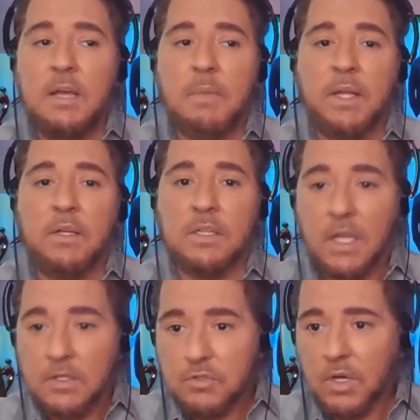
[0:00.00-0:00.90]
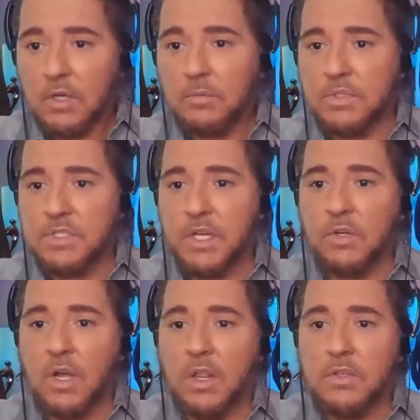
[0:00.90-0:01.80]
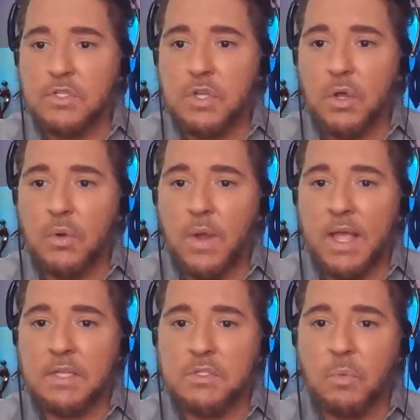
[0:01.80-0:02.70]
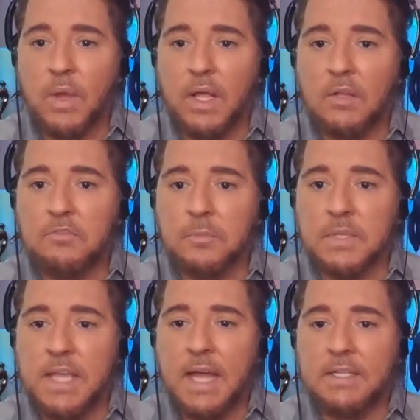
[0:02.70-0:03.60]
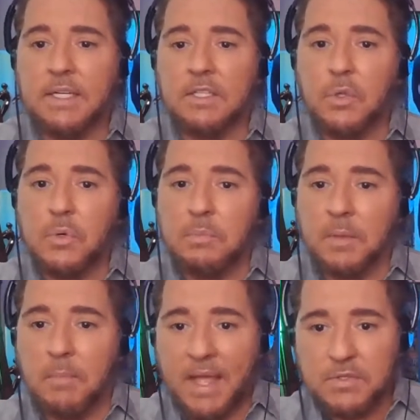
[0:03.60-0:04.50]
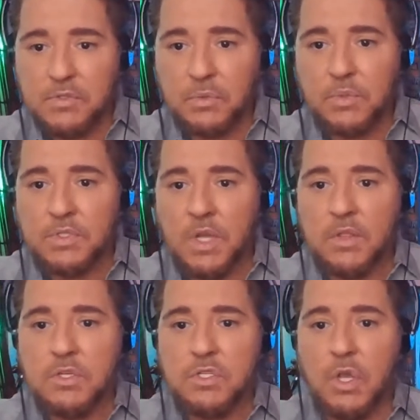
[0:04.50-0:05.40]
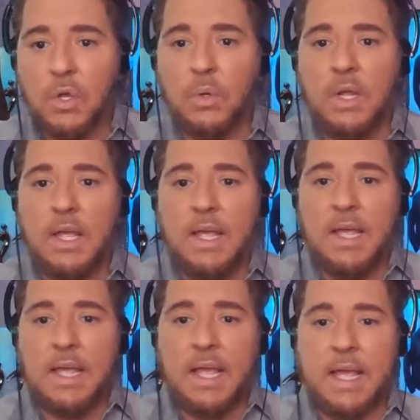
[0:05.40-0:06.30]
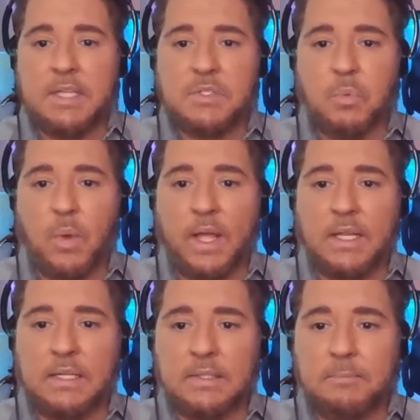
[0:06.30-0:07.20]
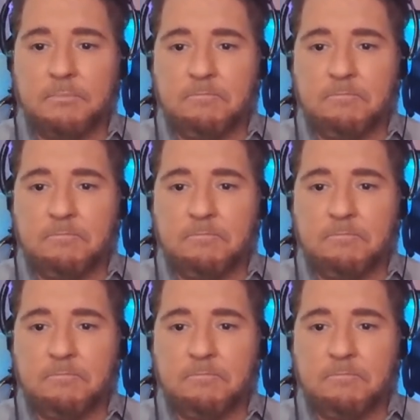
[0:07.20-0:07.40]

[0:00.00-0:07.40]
Michael Londra was here on the show as well from Canada. Luke McMaster was on the show as well.